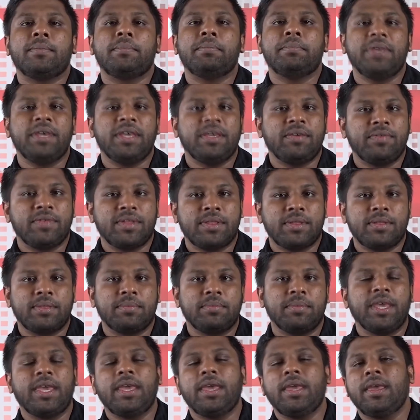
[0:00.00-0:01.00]
be with
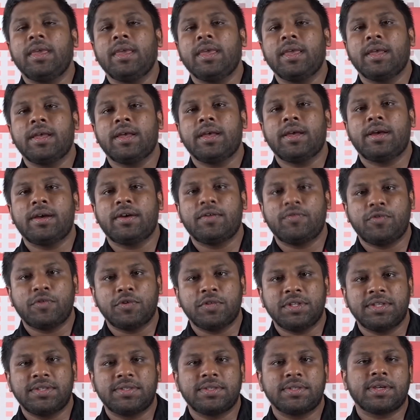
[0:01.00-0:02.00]
me for
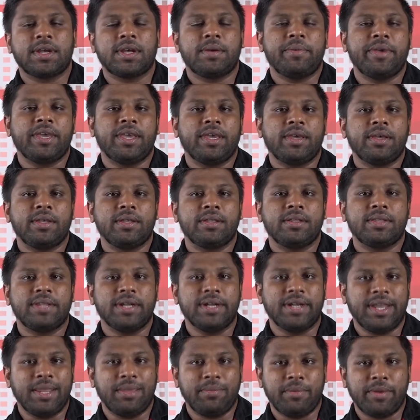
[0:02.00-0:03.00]
this coming
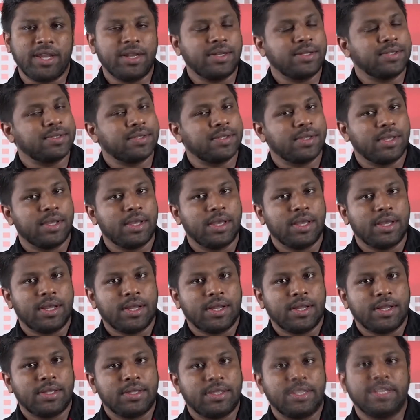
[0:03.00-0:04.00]
30 minutes.
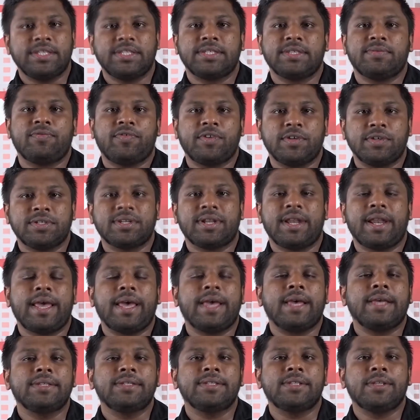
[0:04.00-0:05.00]
This first
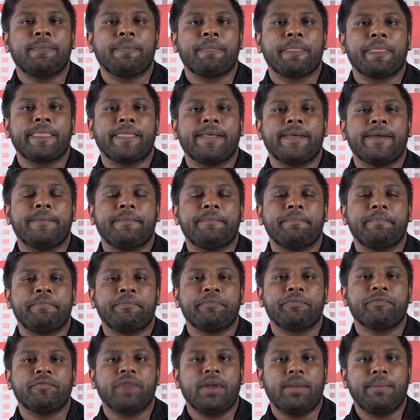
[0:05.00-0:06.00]
class
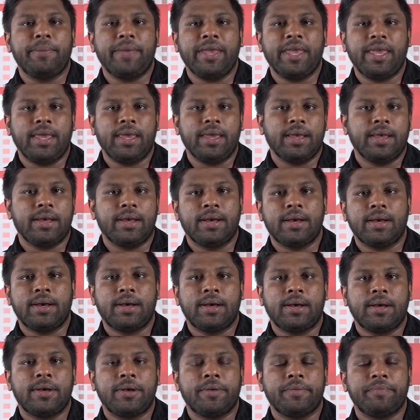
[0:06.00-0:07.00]
will be
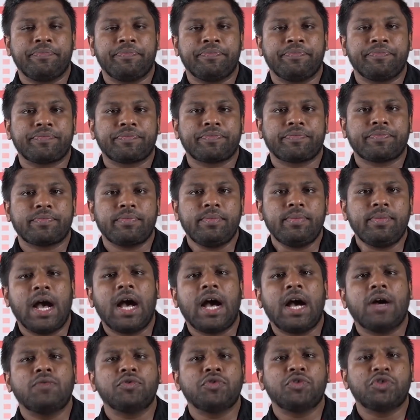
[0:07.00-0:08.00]

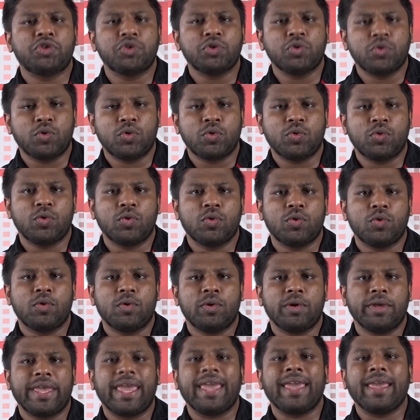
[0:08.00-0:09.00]
how to
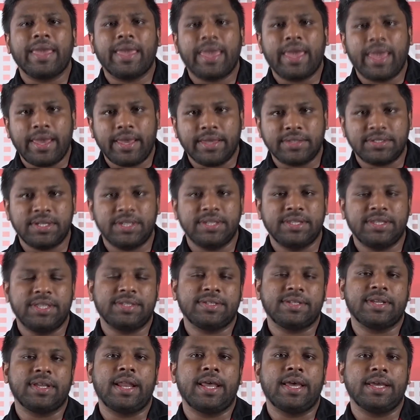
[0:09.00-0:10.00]
engage in this
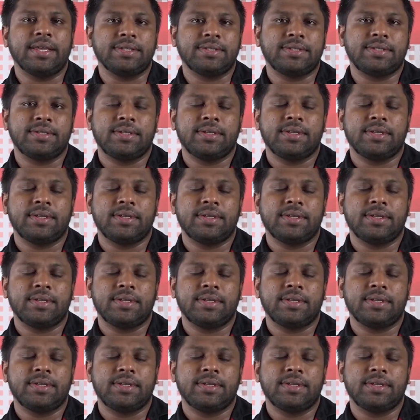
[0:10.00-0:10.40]
class,